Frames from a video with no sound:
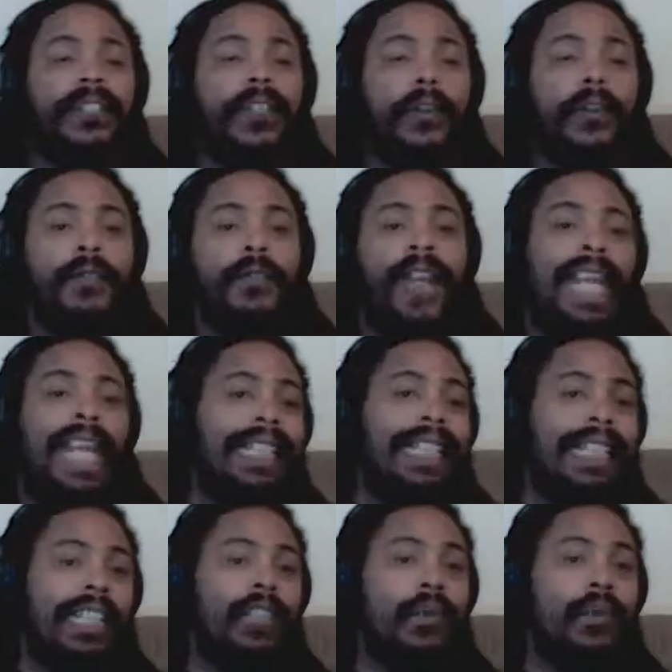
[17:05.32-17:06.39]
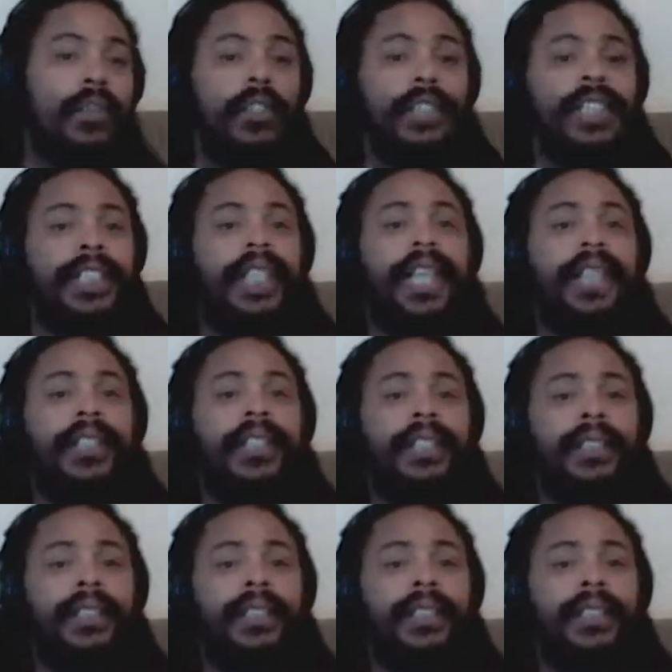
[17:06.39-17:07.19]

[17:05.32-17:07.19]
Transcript: are so violent in the world today.